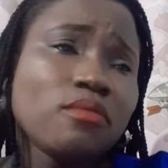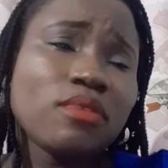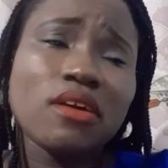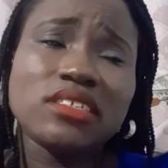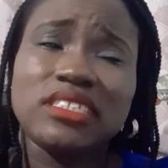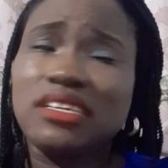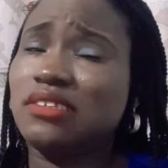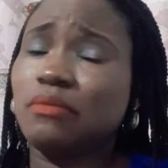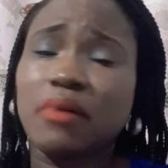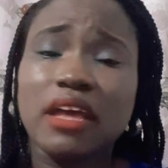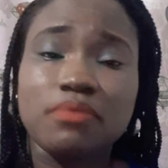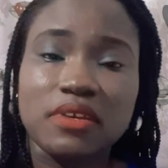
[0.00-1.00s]
because she is a
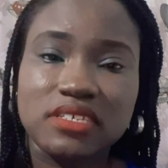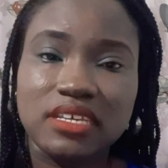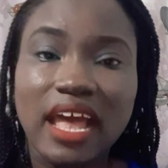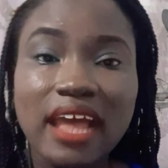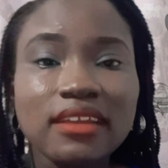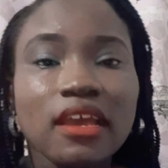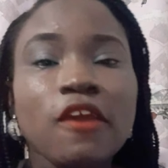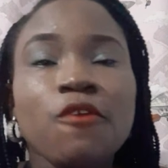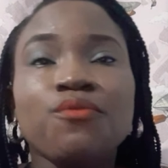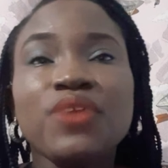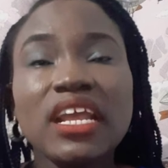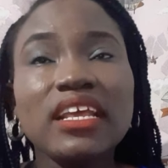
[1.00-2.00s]
bad person. And
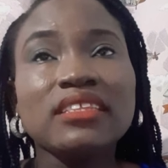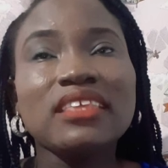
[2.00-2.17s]
really,